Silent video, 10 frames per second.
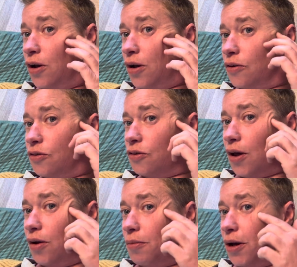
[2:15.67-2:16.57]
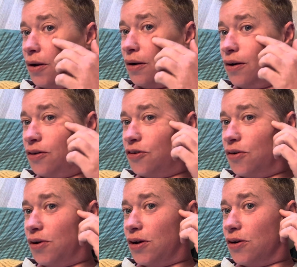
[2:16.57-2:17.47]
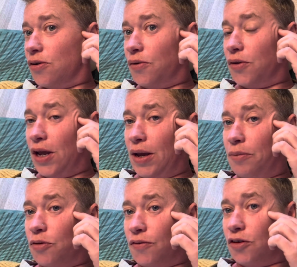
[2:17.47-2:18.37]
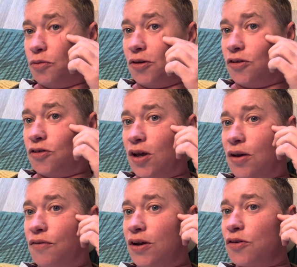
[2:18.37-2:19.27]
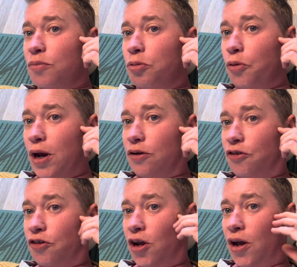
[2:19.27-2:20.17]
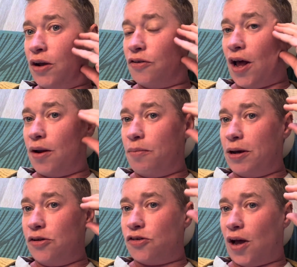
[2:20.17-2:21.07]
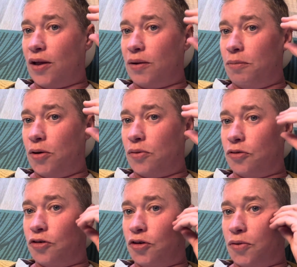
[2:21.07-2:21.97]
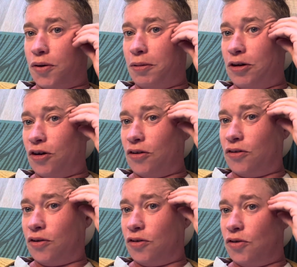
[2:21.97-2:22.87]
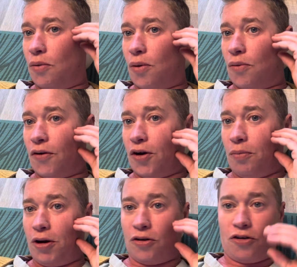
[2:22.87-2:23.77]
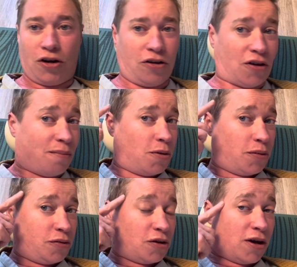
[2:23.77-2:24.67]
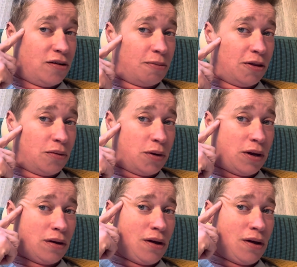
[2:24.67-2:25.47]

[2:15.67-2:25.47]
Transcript: Zygomatic arch, you don't need to know the names of this, but just think of it as a bridge. It's not a big solid bone, so you want to be gentle as you go over your bridge. It's on both sides, by the way.